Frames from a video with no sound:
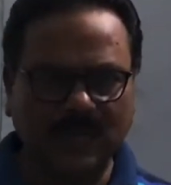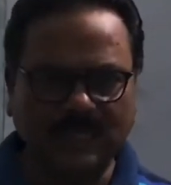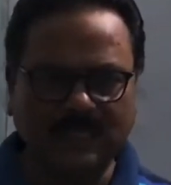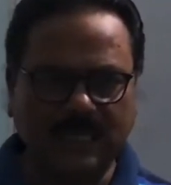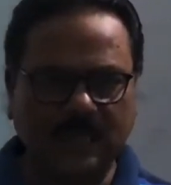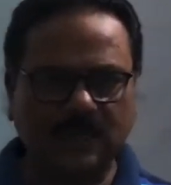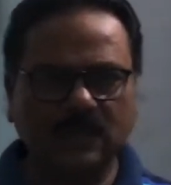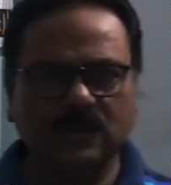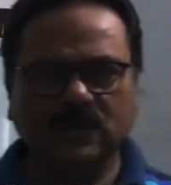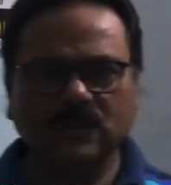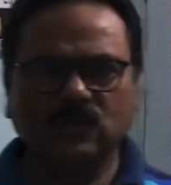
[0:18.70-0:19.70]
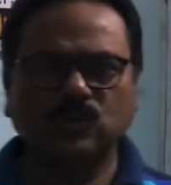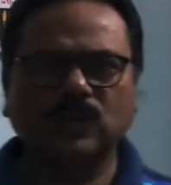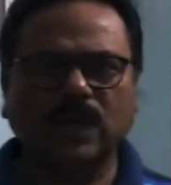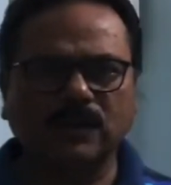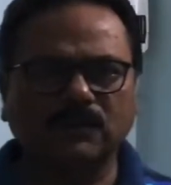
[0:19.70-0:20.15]
cell to
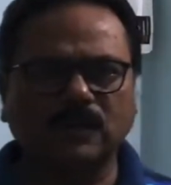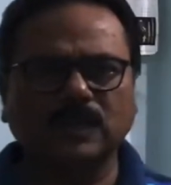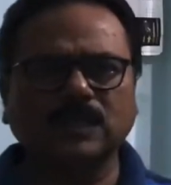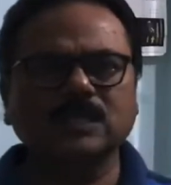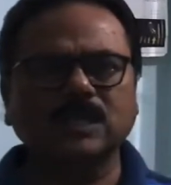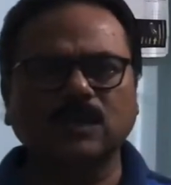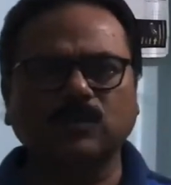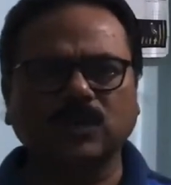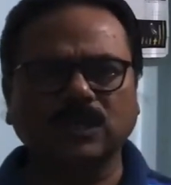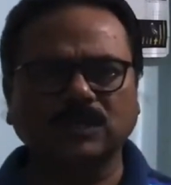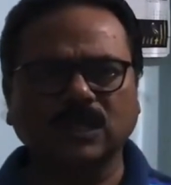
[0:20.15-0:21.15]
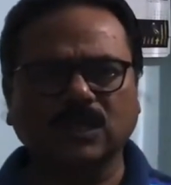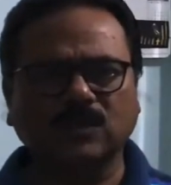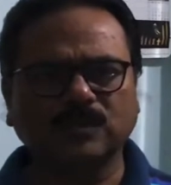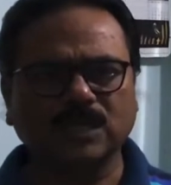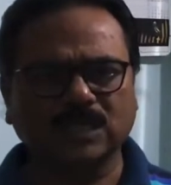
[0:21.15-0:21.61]
calculate the cell potential of
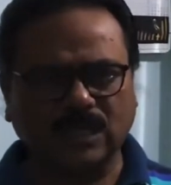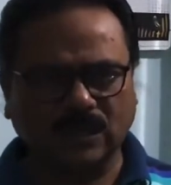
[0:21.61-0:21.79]
the cell.